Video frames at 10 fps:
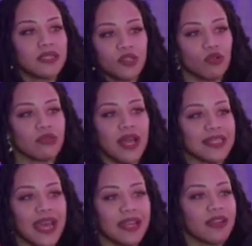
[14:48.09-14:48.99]
So,
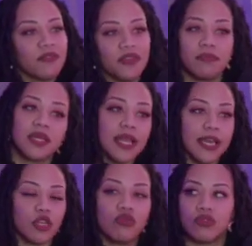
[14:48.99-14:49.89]
like, that didn't offend me.
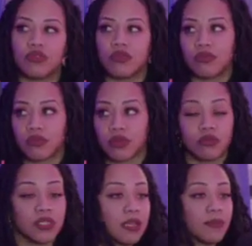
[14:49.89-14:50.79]
Like, you
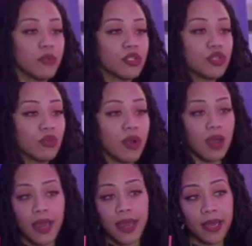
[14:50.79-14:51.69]
telling me what you want.
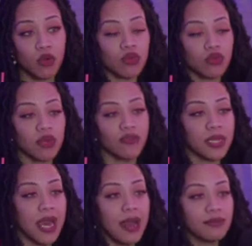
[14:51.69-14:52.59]
All right, cool. You giving me
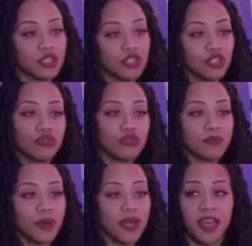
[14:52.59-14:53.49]
the option to choose.
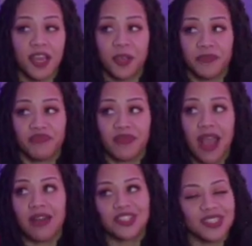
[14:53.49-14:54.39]
But
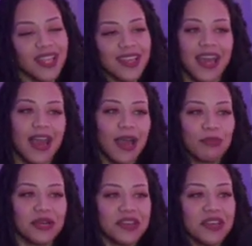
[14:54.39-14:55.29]
I was just like, nah, I'm
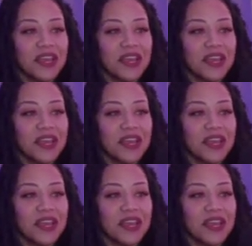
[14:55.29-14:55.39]
good.